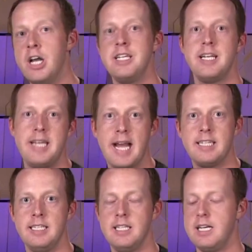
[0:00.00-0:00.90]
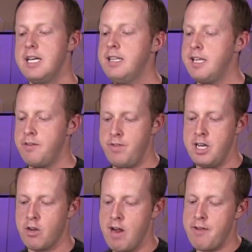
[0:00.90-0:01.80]
undetected the
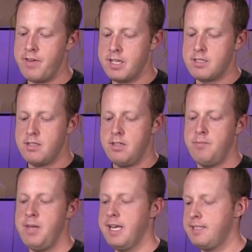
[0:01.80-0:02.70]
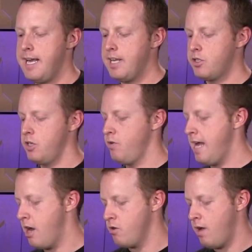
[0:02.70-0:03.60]
NVIDIA graphics being attached. So
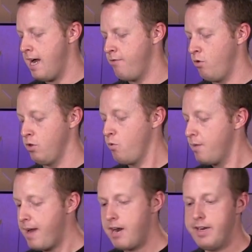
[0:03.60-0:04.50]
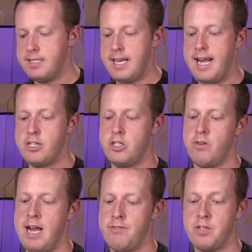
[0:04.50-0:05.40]
now you'll have only one battery
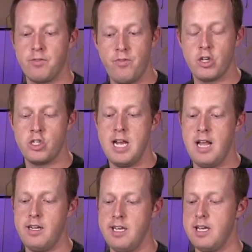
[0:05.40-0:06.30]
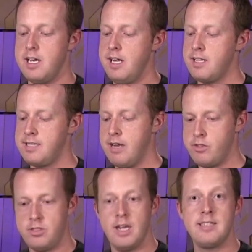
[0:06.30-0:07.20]
attached, you'll have different functionality. It's
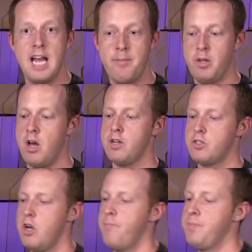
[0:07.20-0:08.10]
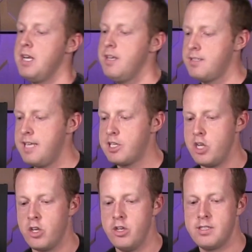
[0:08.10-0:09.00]
now just a tablet on its own. This is
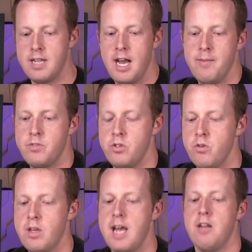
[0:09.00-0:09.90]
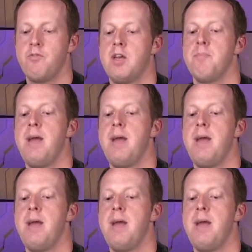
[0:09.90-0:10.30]
actually a good time to kind of